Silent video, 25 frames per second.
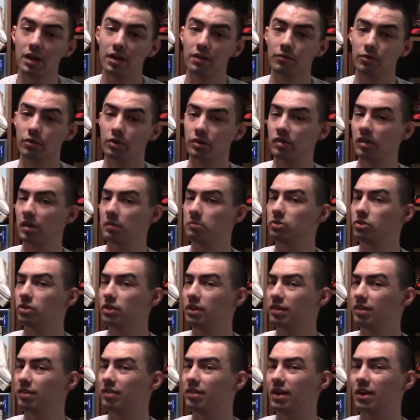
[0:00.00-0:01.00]
For example,
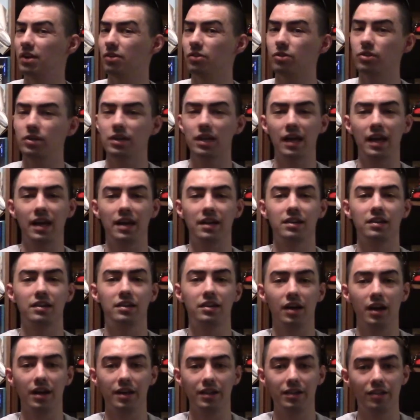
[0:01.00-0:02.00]
let's take a look at
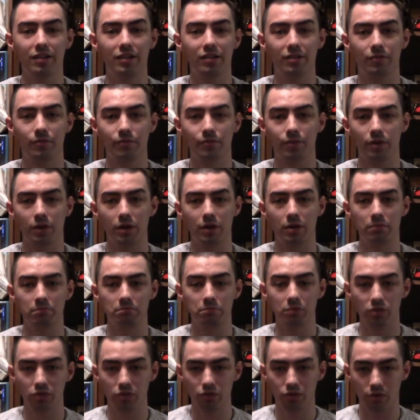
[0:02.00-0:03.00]
Guts from
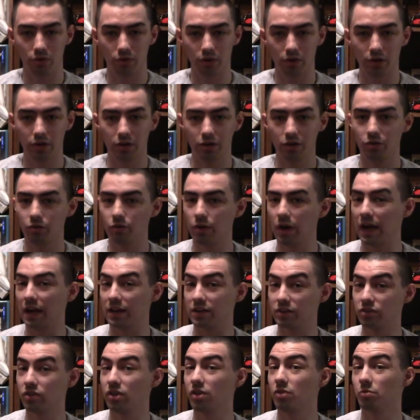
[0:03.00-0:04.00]
Berserk, who
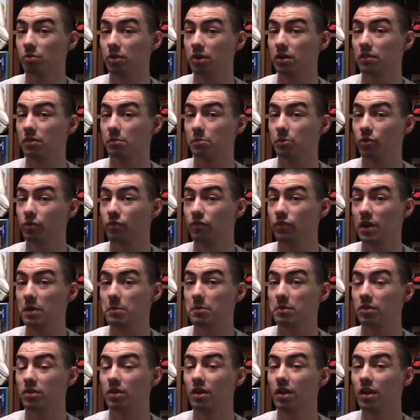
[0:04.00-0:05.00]
actually is one of the most
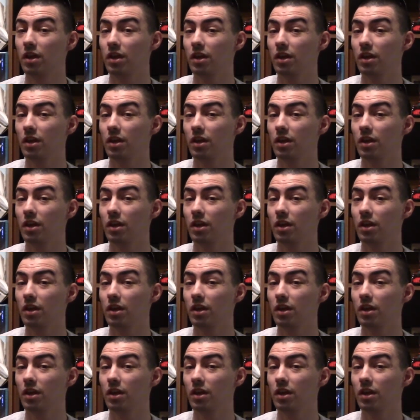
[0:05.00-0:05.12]
famous